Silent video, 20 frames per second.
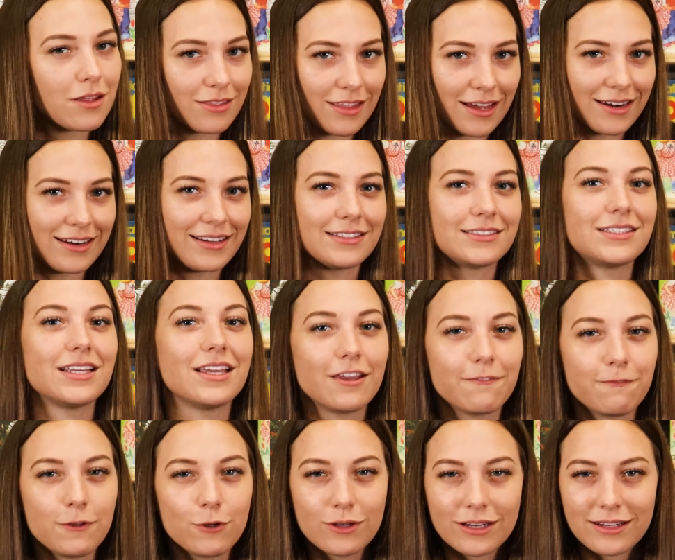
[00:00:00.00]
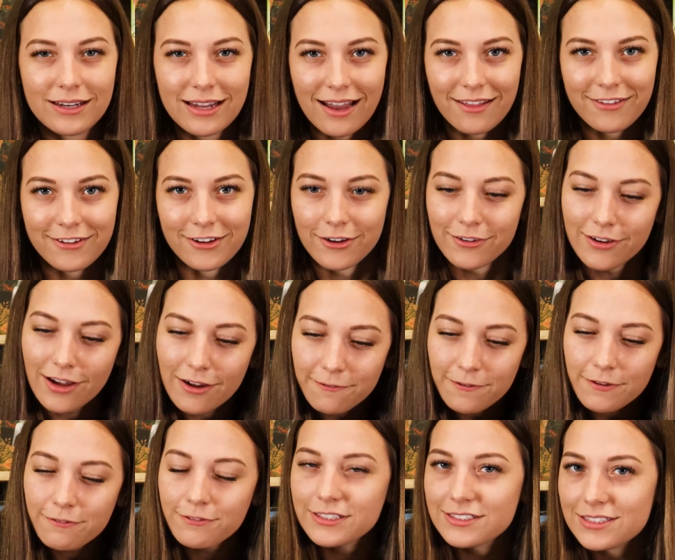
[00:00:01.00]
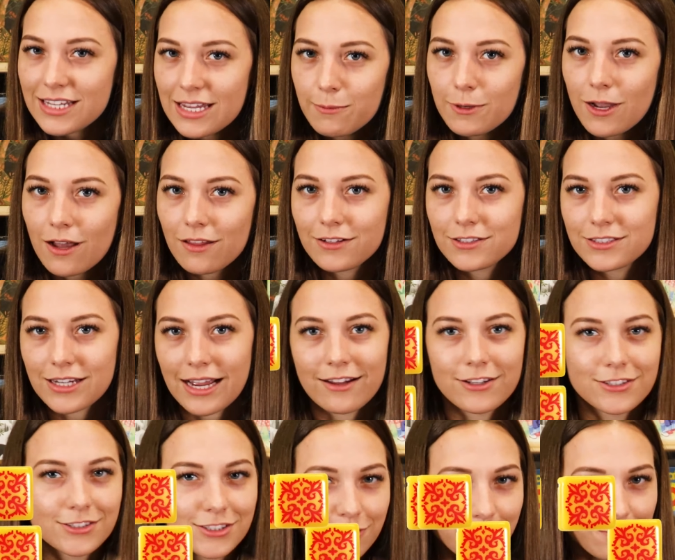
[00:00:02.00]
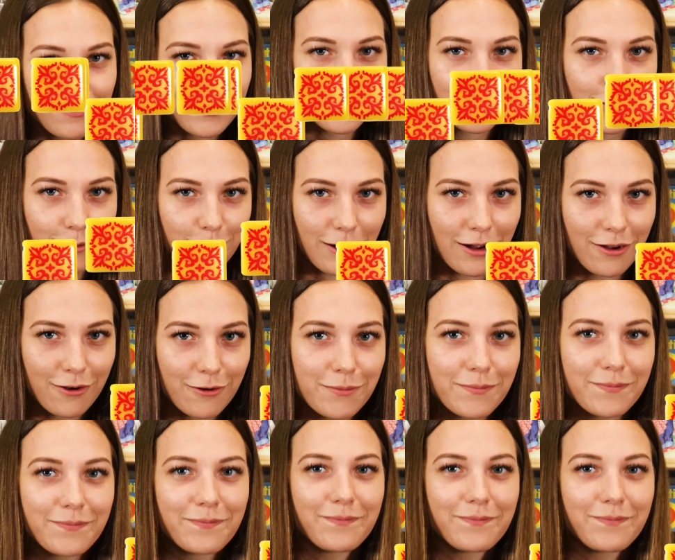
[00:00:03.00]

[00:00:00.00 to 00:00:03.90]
That is, if you can gather enough of the same colored tiles to fill the row.